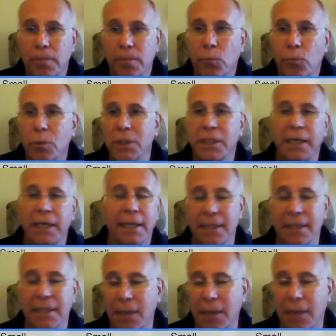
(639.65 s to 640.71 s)
once again,
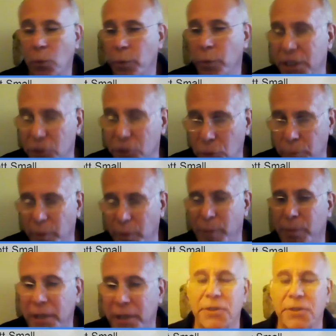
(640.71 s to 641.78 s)
that's not what we do. We
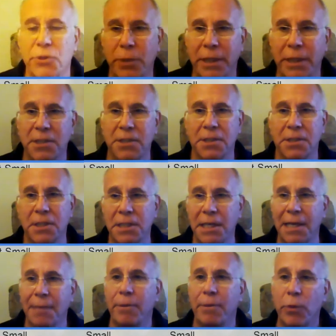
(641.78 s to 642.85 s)
believe in doing this as a
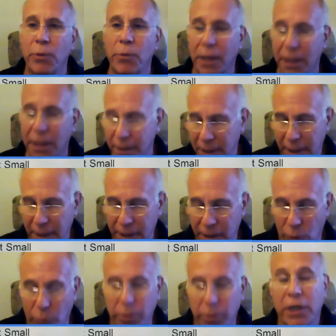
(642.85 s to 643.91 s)
team, and we want to,
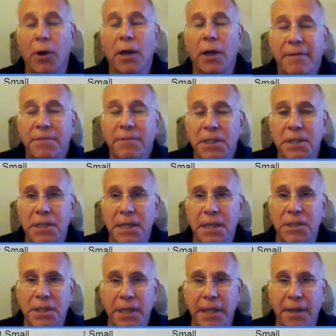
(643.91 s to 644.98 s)
really all have
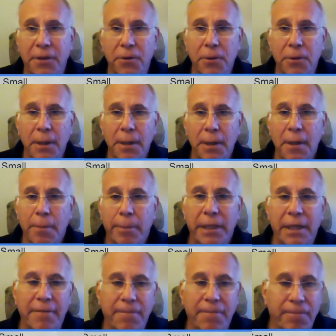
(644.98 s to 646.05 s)
success together. But
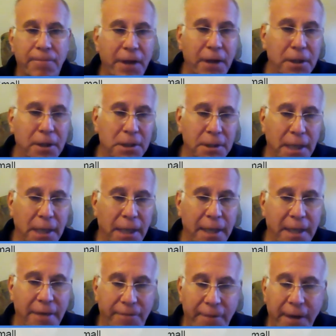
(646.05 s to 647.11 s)
they felt and
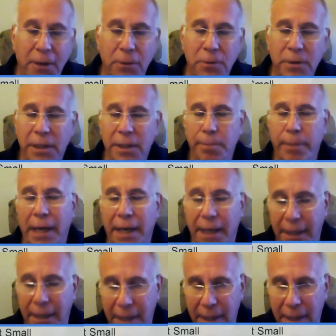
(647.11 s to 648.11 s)
they found that by